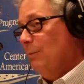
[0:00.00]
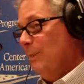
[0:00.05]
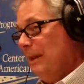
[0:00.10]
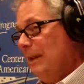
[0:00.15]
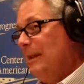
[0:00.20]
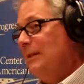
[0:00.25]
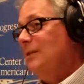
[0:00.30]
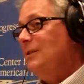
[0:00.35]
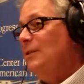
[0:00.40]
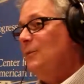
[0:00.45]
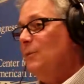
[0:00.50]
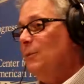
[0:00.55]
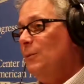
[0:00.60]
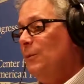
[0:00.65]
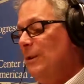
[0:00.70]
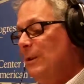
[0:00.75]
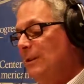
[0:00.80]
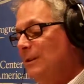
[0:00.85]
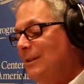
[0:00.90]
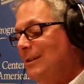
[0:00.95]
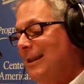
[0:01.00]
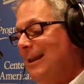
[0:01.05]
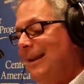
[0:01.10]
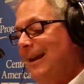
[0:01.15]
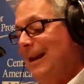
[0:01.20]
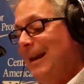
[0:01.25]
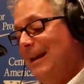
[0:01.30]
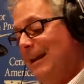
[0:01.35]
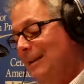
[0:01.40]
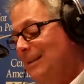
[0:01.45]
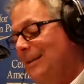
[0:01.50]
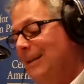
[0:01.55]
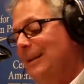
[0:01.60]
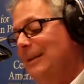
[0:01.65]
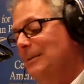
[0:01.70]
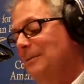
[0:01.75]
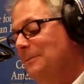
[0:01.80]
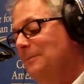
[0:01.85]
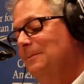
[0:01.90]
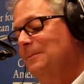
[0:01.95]
me to feel
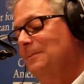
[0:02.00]
anything.